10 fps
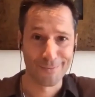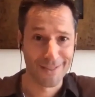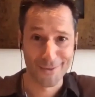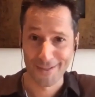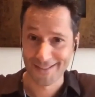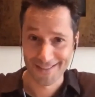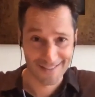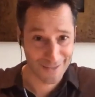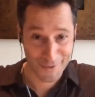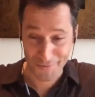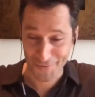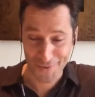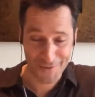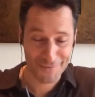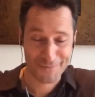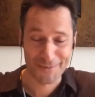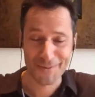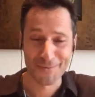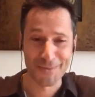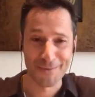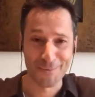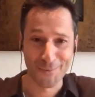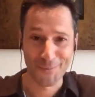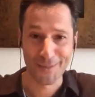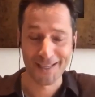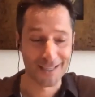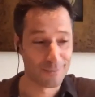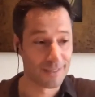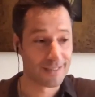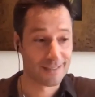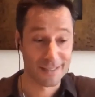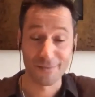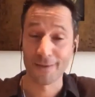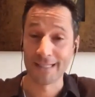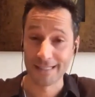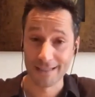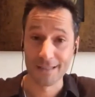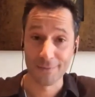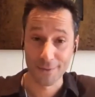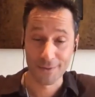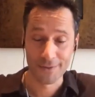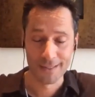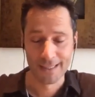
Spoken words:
the audit, I don't know if you have spent some time reading it, but it's very detailed. It's very good.